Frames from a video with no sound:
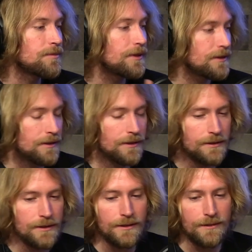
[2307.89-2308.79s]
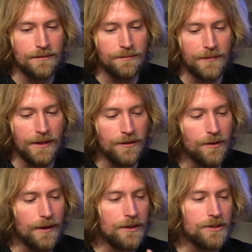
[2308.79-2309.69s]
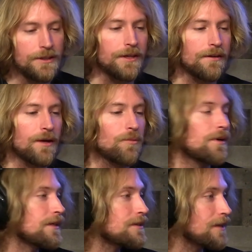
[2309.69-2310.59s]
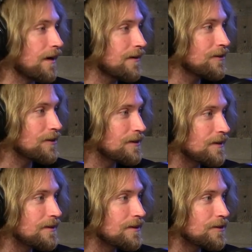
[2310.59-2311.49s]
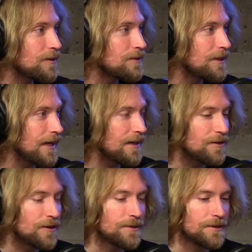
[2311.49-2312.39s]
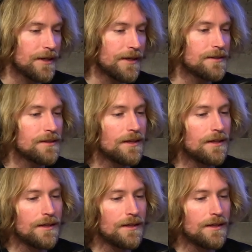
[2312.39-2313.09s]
But to, to hit your question here, like what is consciousness mm. in terms of that, in terms of science? Yeah.